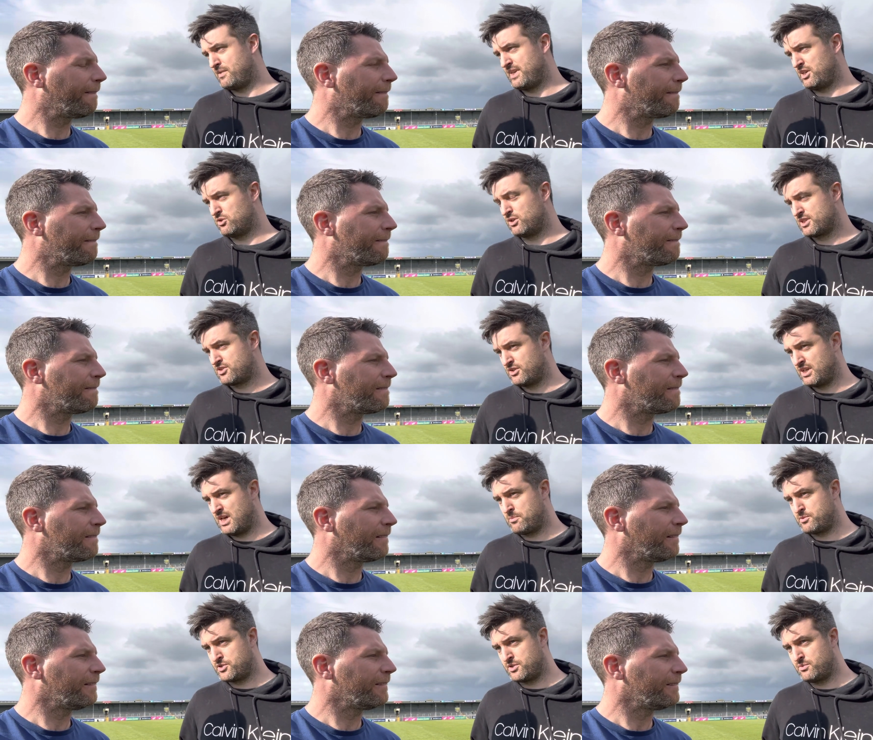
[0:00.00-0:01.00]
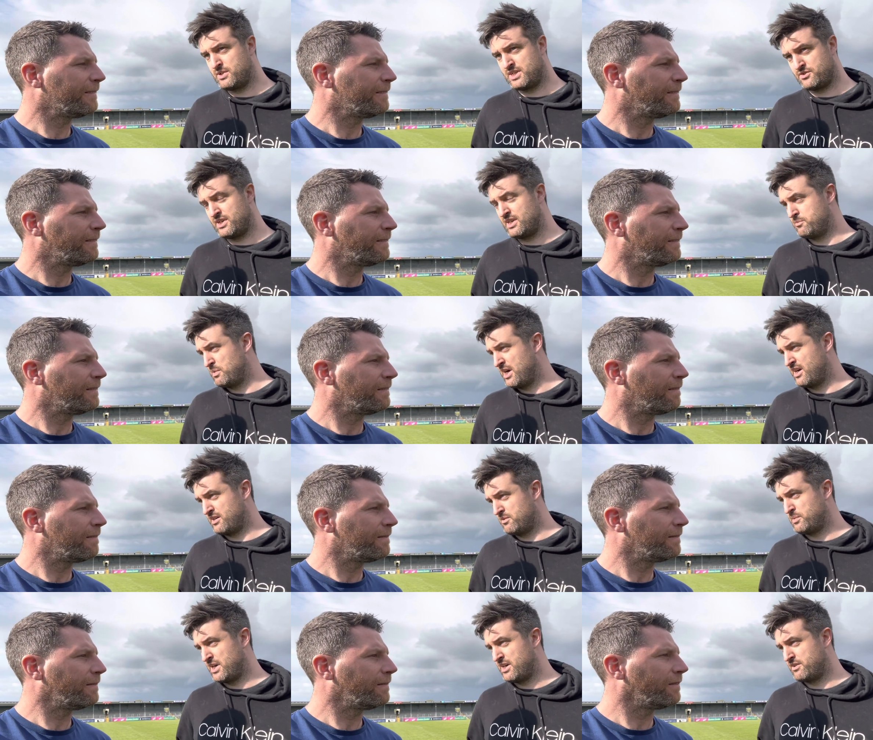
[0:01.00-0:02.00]
Speaker 1: any goal scoring opportunities really bad
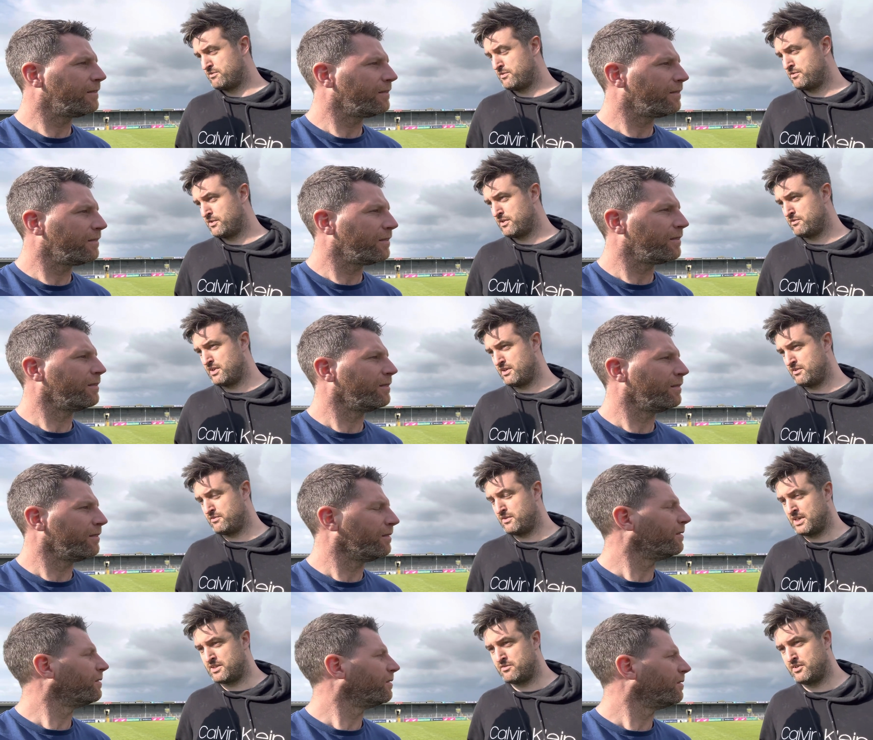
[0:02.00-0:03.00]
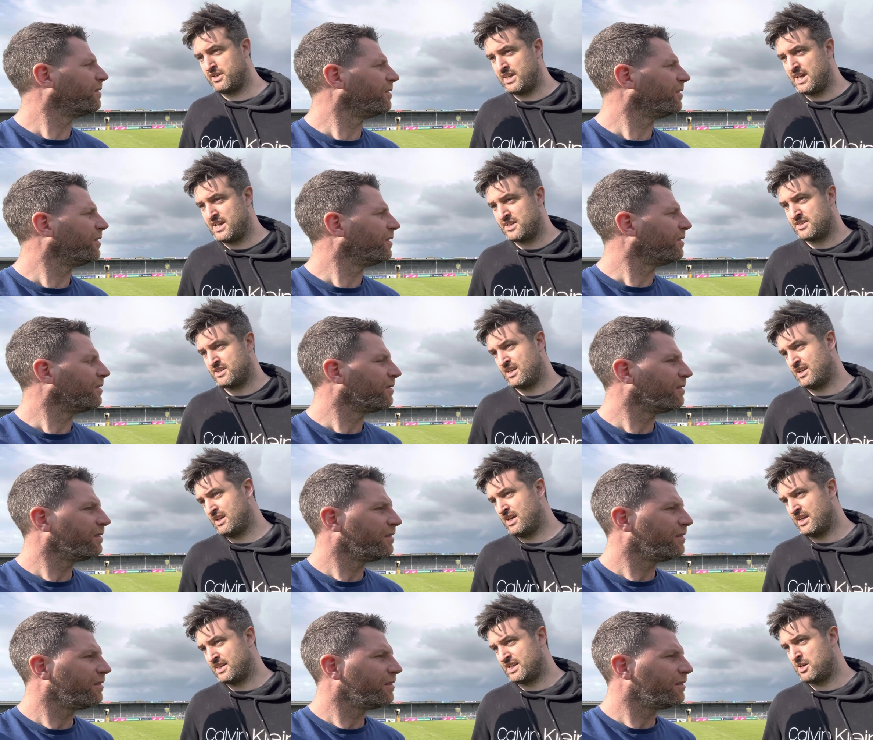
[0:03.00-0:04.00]
at the very end,
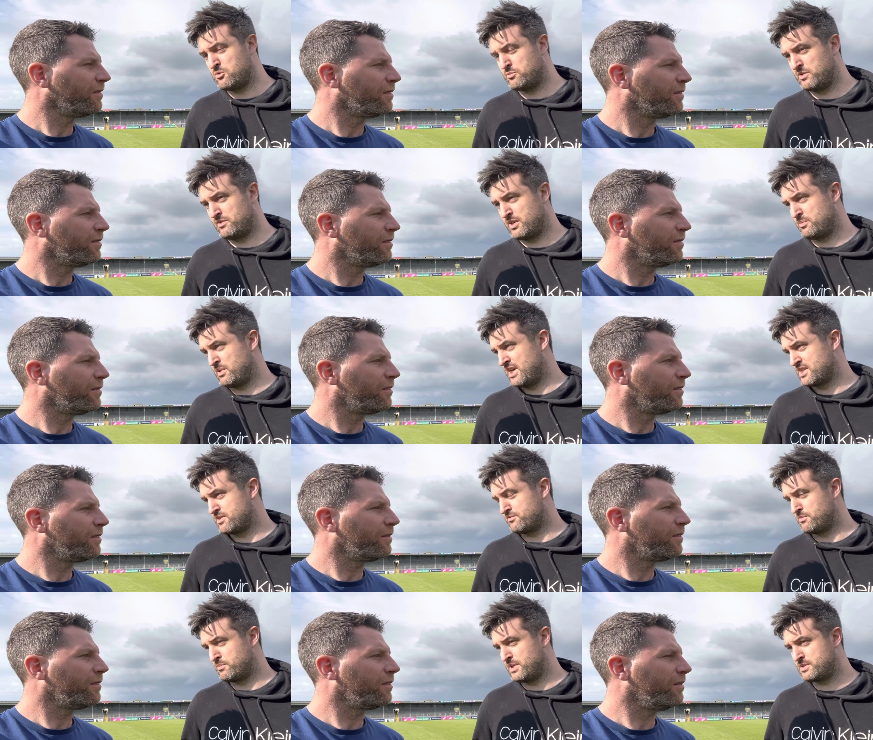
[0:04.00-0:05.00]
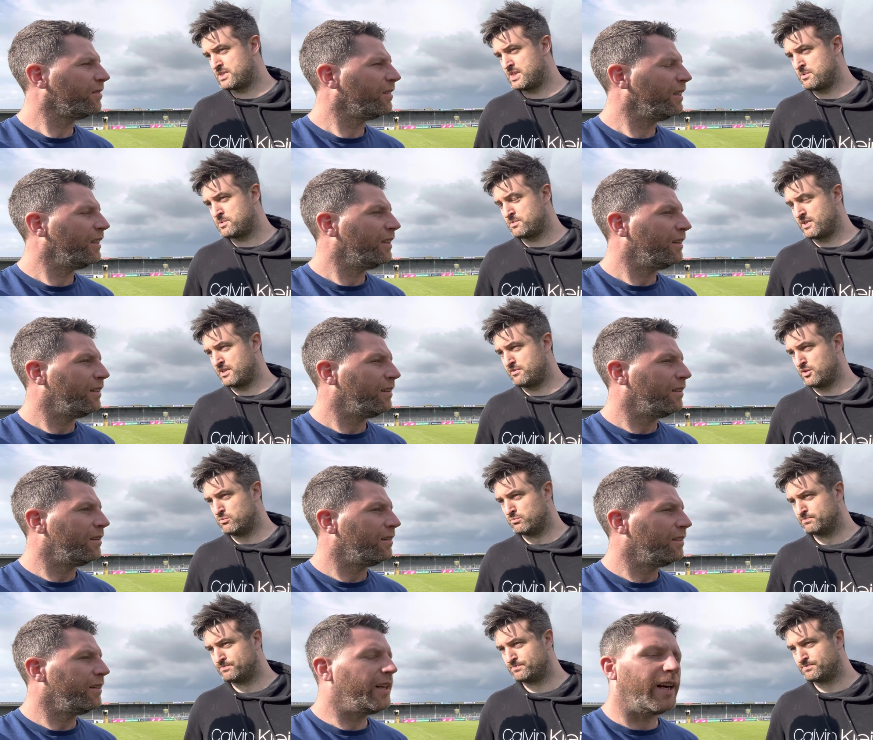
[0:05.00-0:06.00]
and that would be very positive from Tip's point of
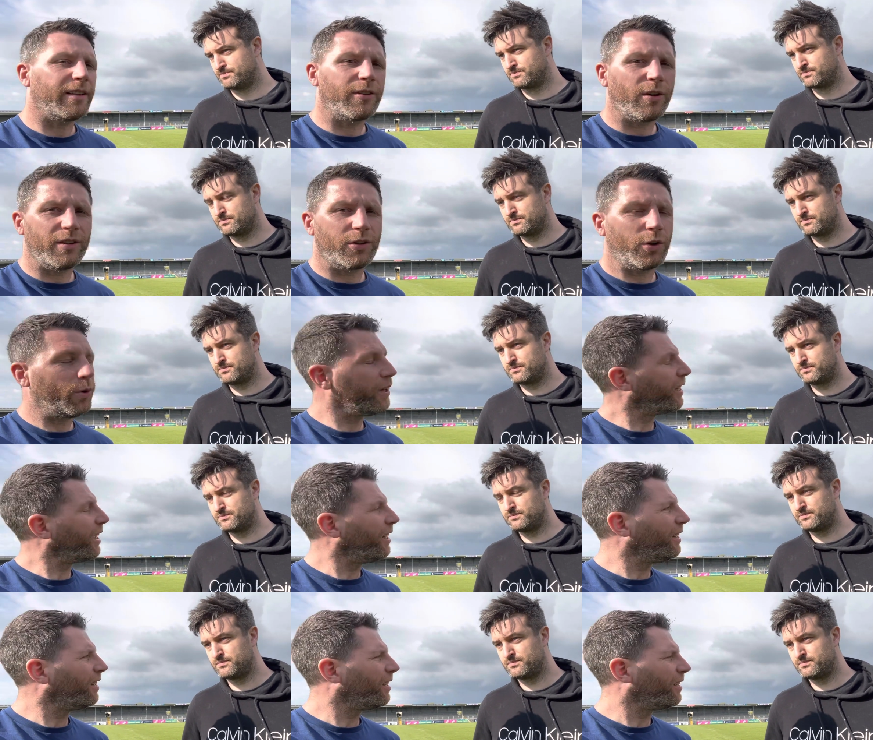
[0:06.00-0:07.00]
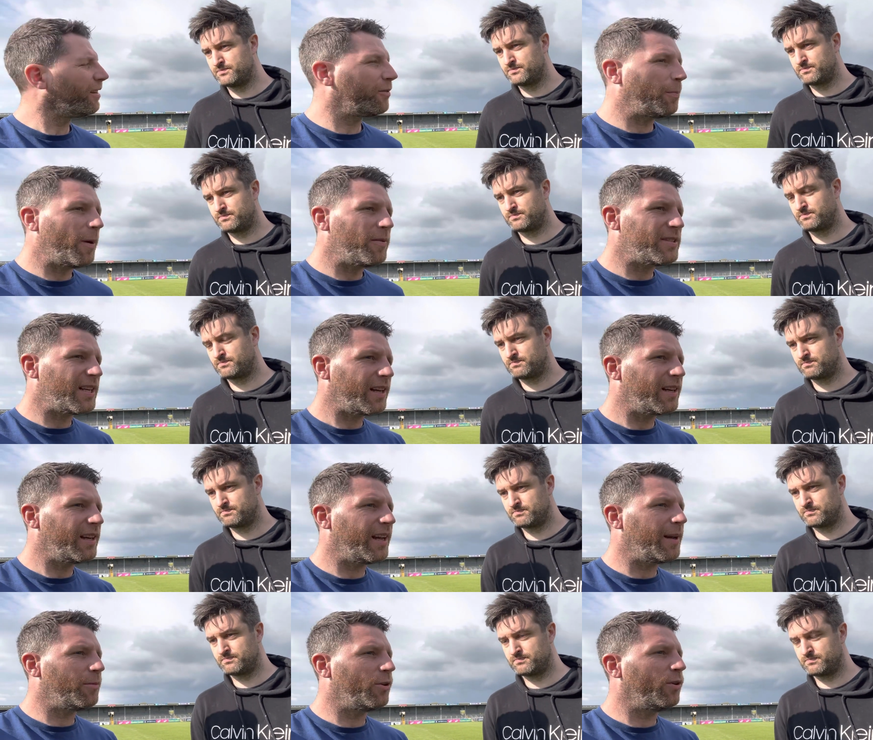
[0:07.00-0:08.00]
view.
Speaker 2: Yeah, Tony Kelly, like, it's probably
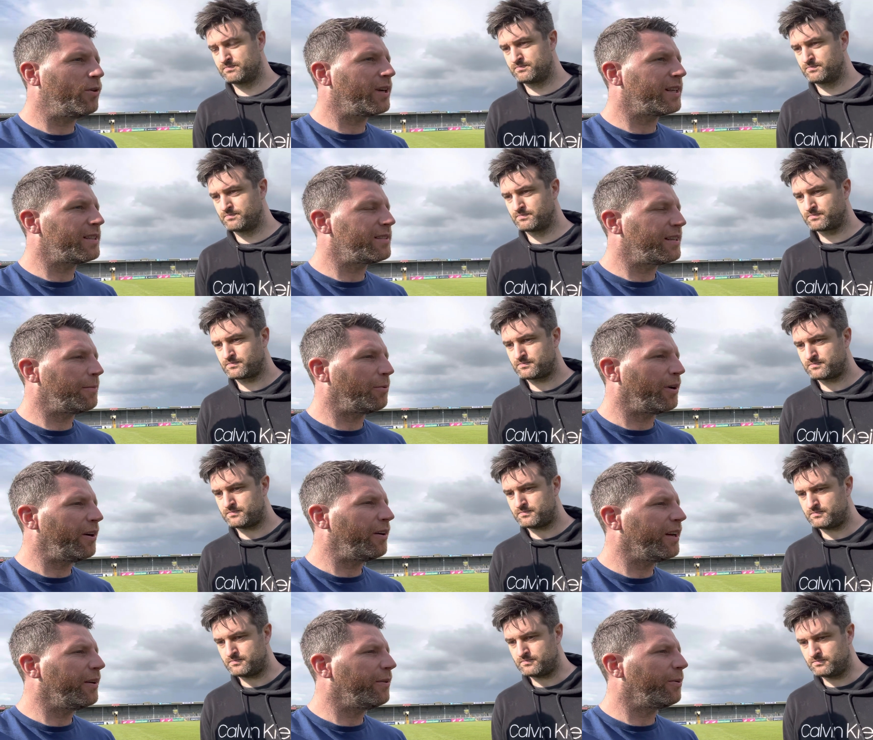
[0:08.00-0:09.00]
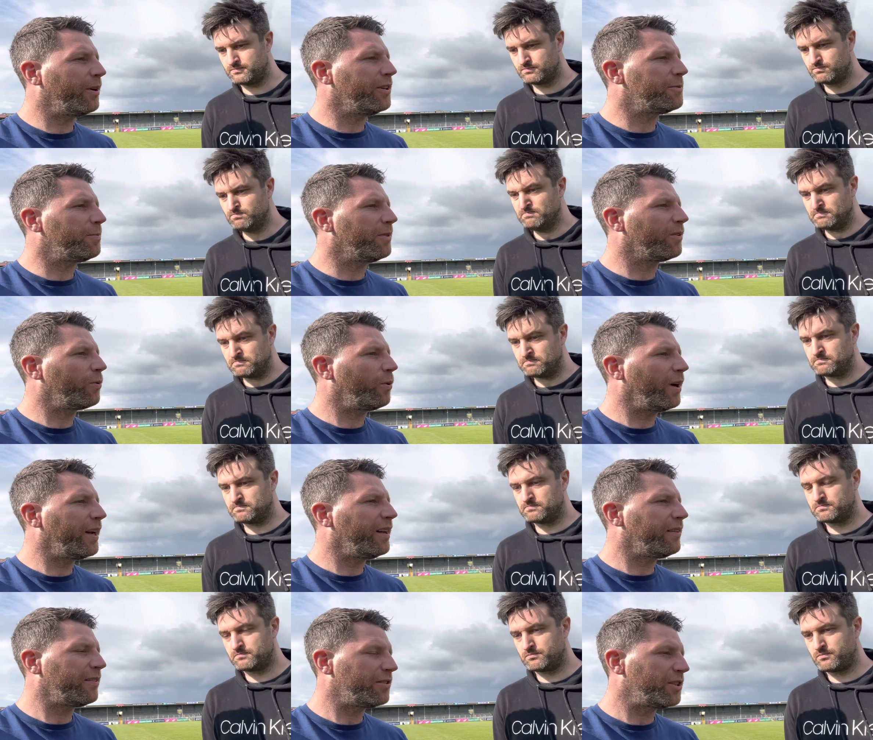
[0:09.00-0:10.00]
second game in a row against Tipperary where he's been
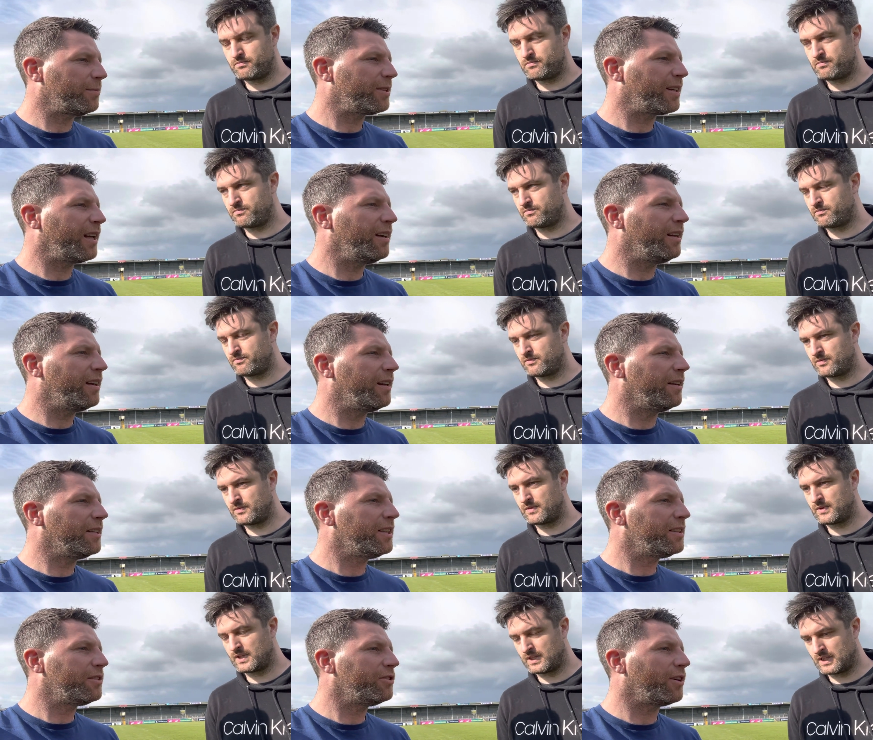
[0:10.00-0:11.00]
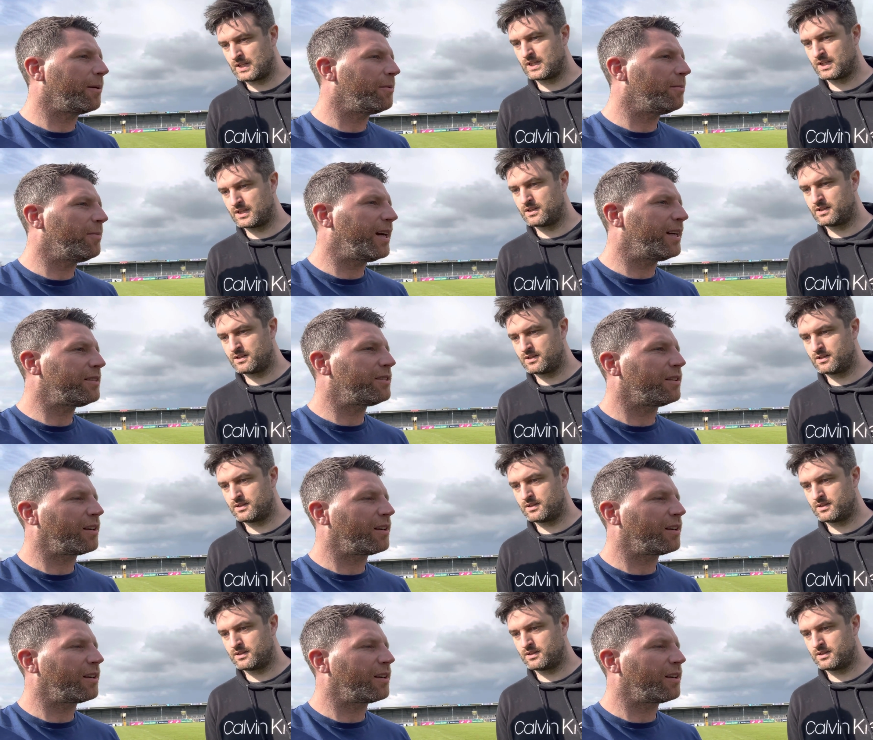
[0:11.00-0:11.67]
quiet. James Kennedy did a decent job at him last year,